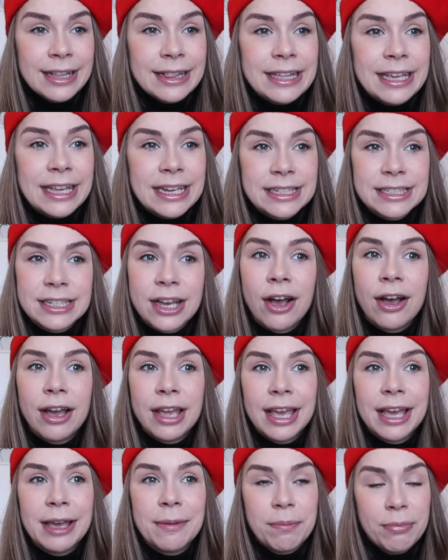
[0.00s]
The
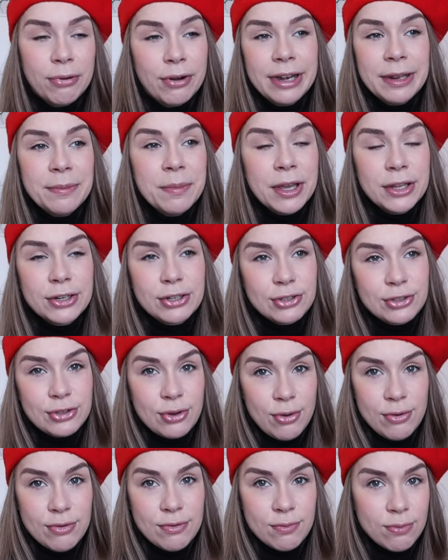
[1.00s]
entire, pretty much
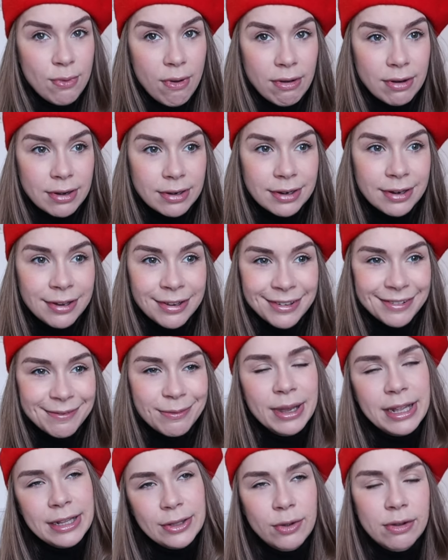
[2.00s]
zone one,
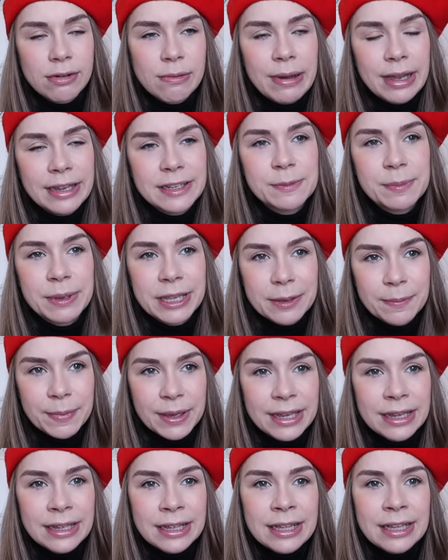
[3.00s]
well, not quite as big,
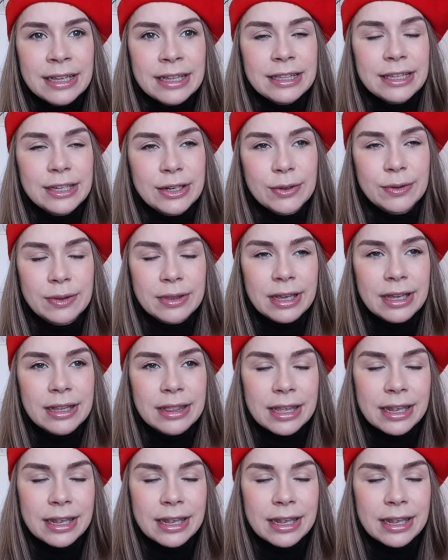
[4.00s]
but you know,